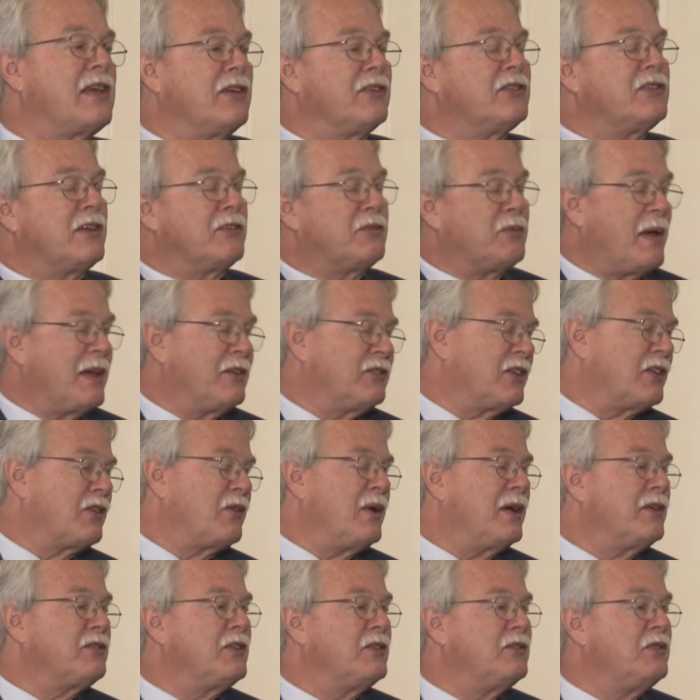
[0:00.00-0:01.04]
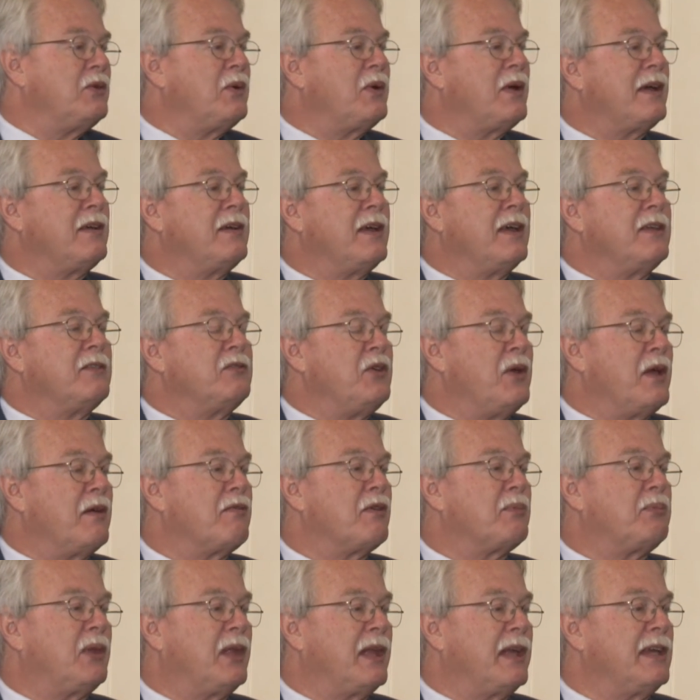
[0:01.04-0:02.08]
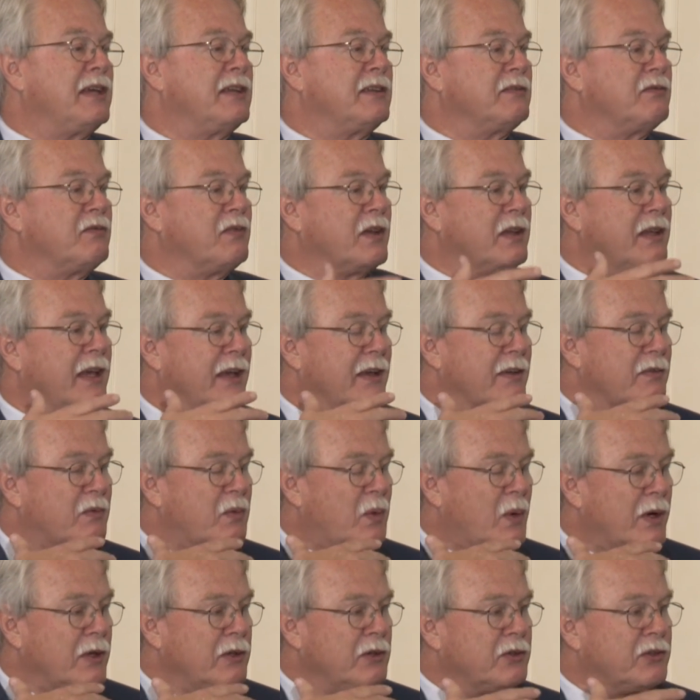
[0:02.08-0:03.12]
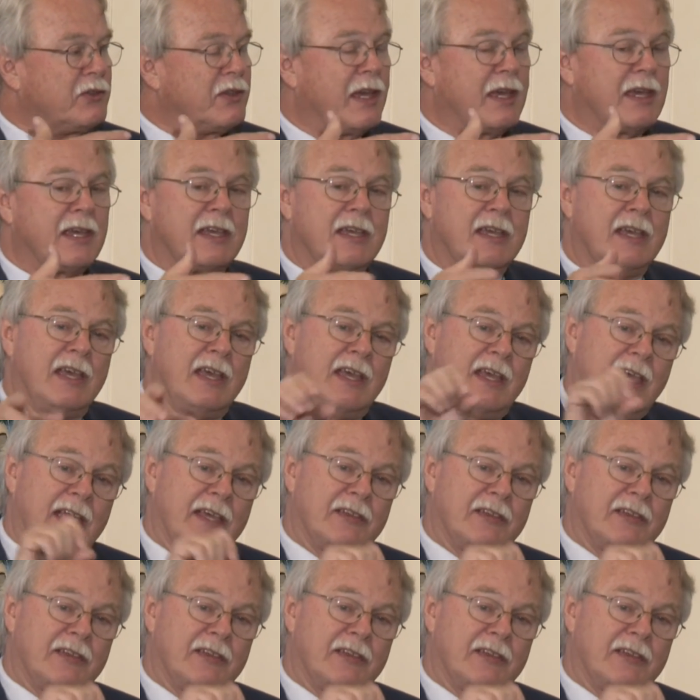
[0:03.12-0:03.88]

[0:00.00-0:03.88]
I guess that's basically the question. Do you, you have, know, do you have a plan uh, where you say,